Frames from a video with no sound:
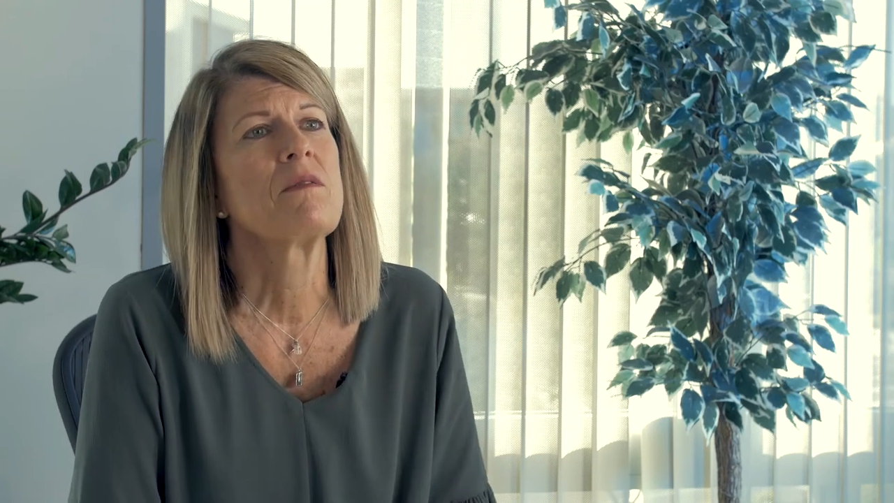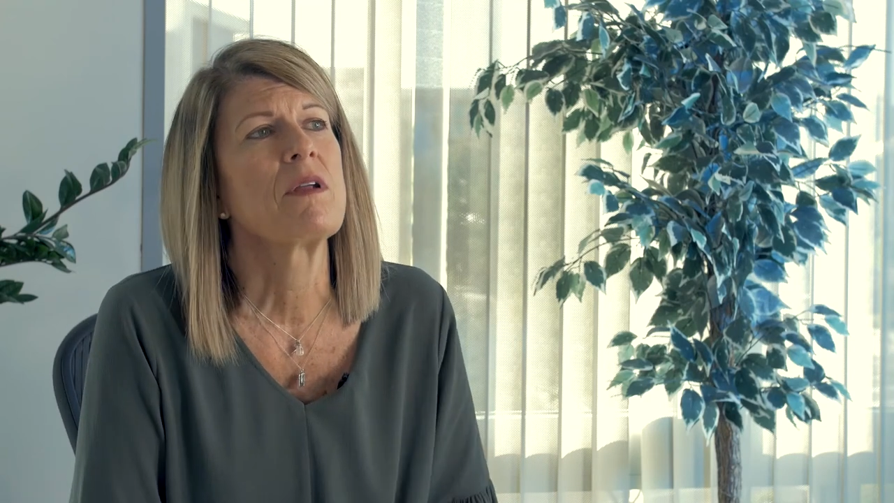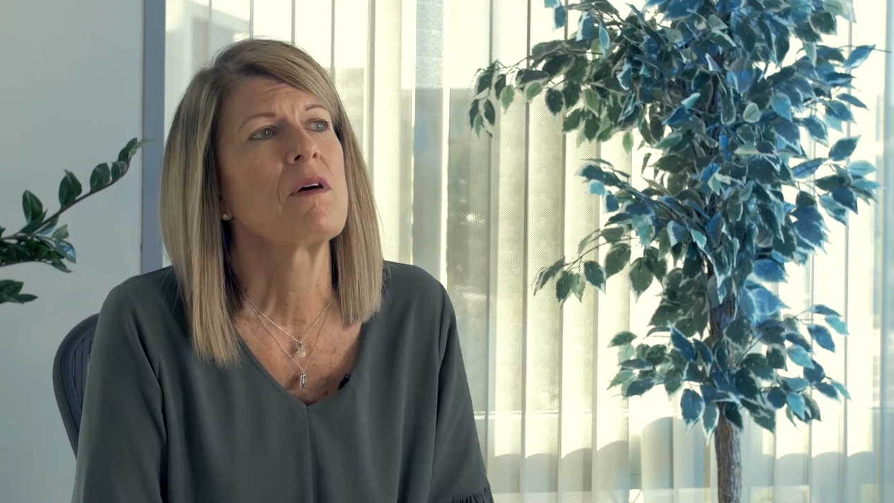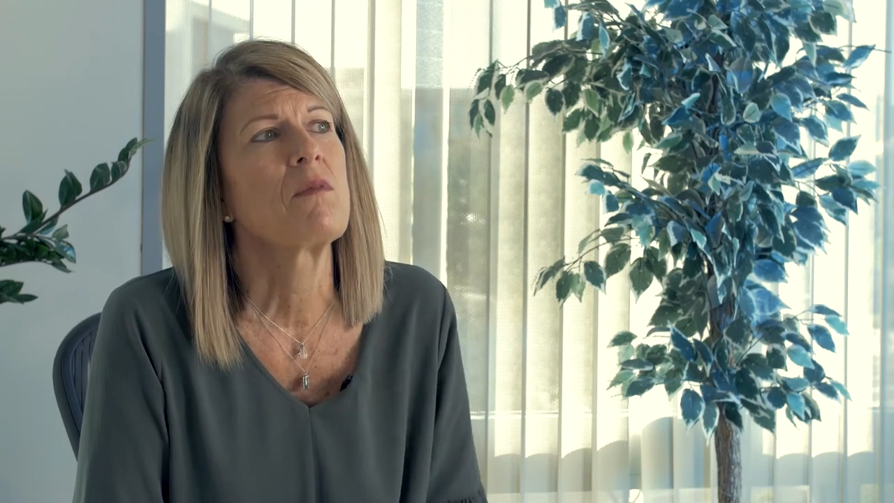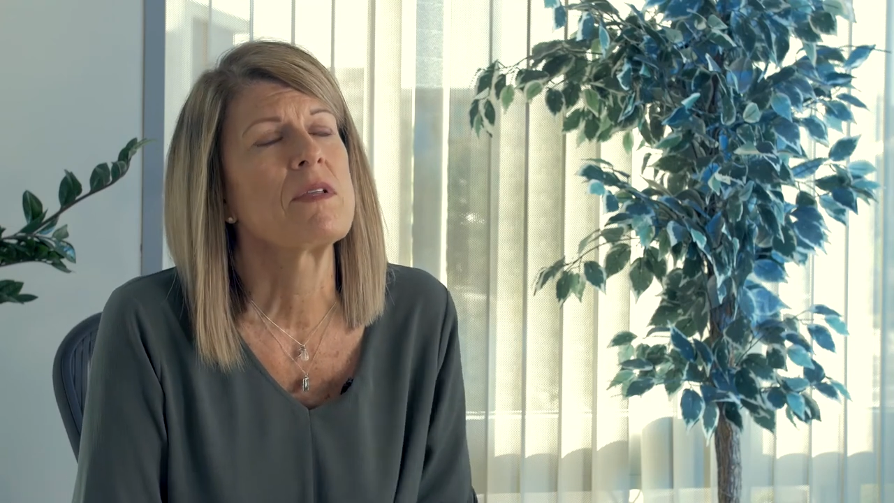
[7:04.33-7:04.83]
you
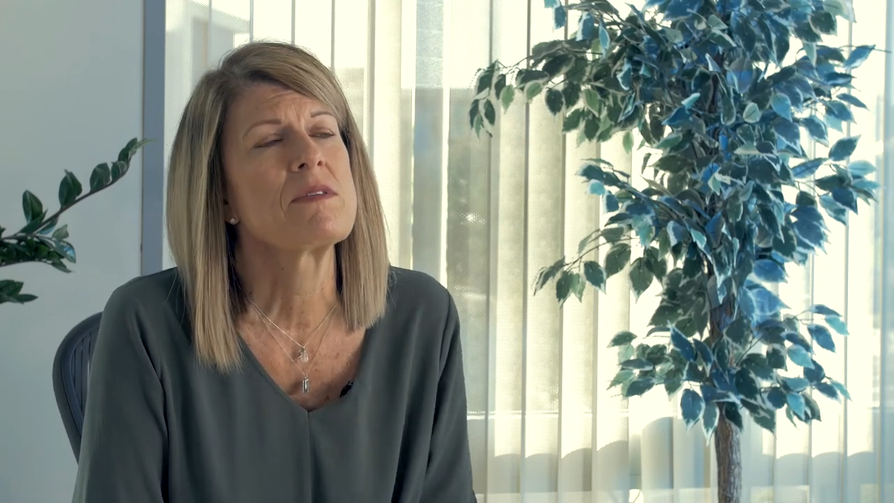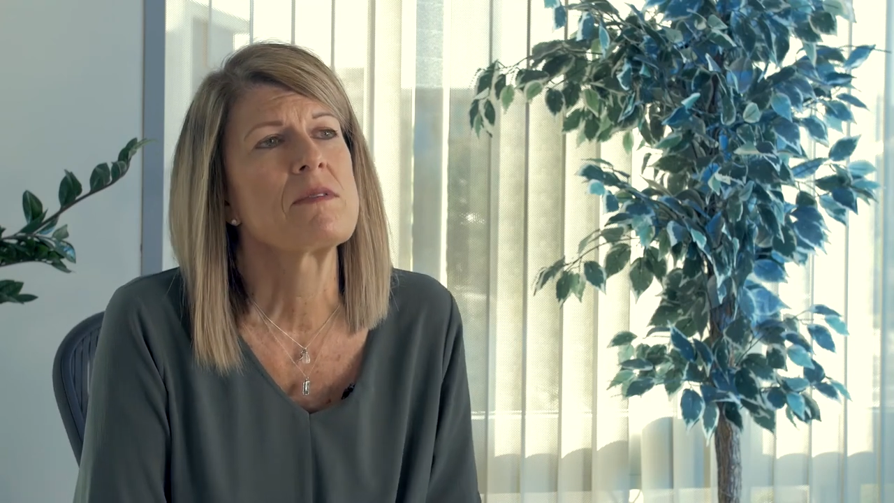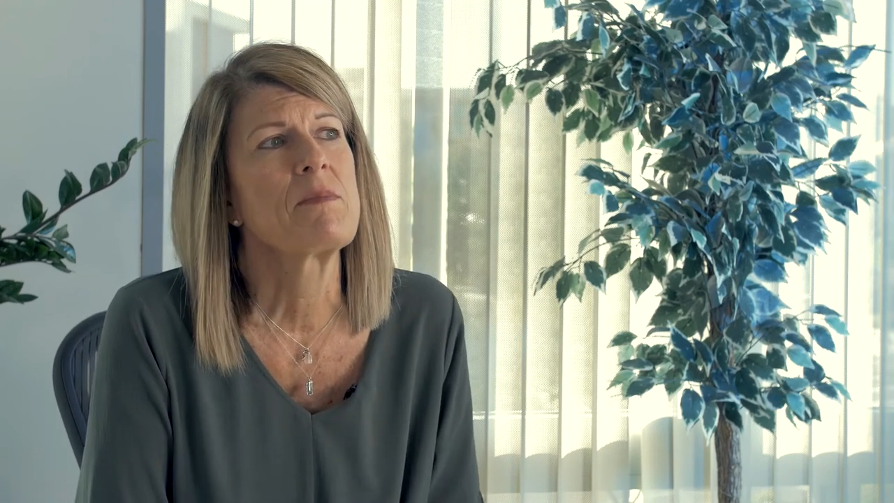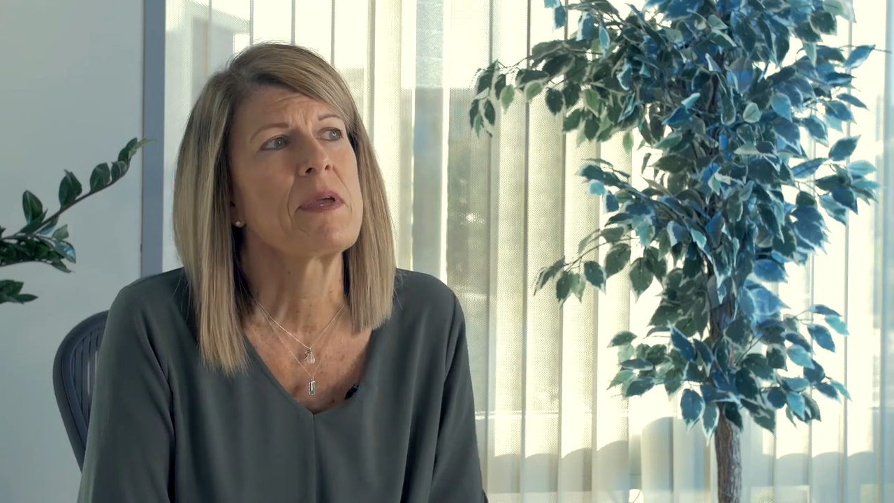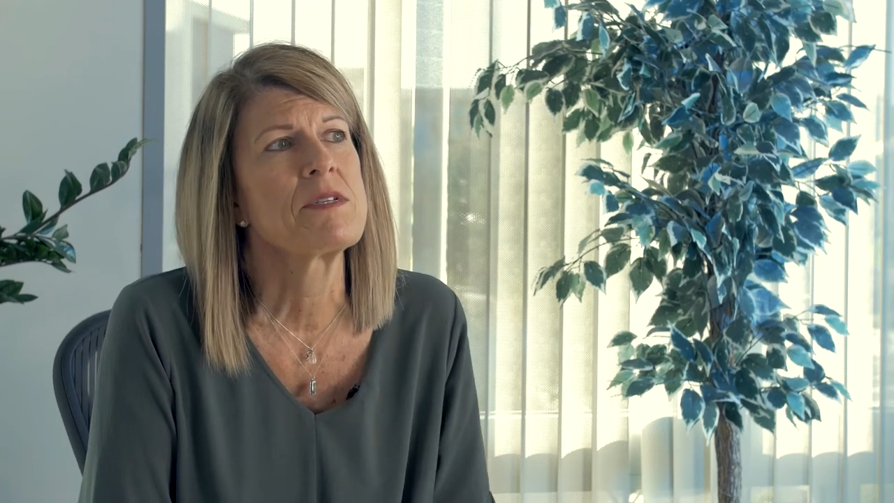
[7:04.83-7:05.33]
know,
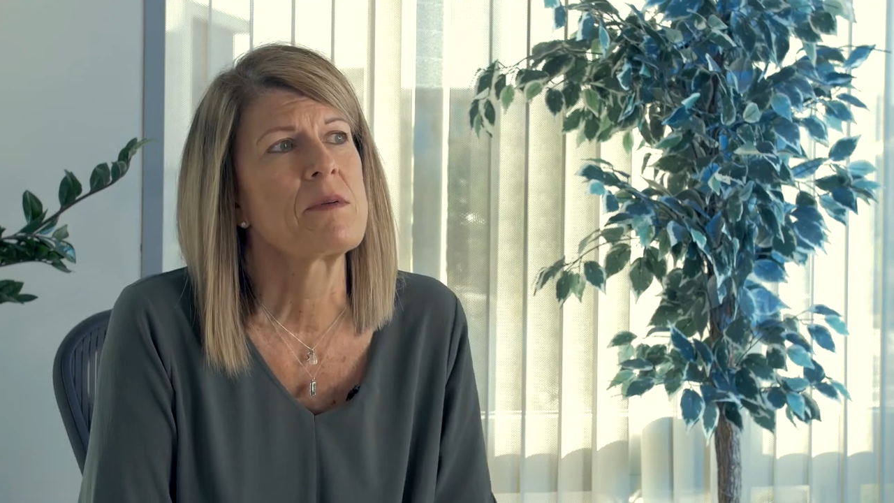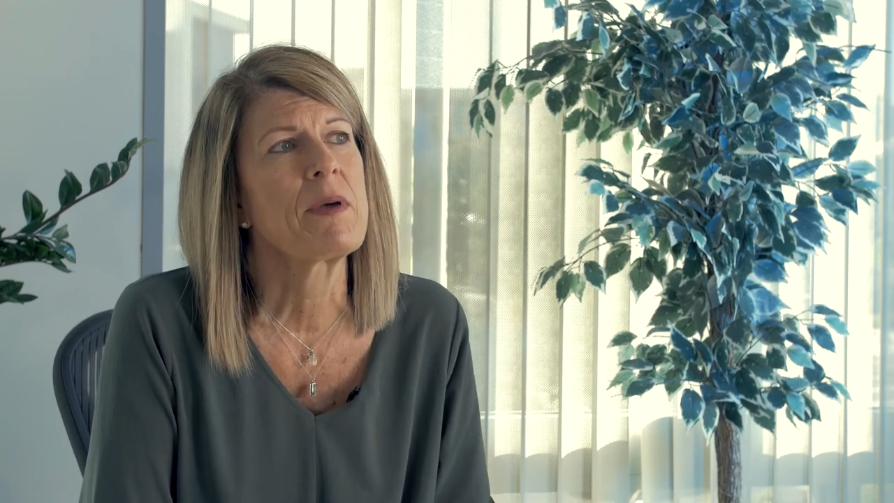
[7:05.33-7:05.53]
once patient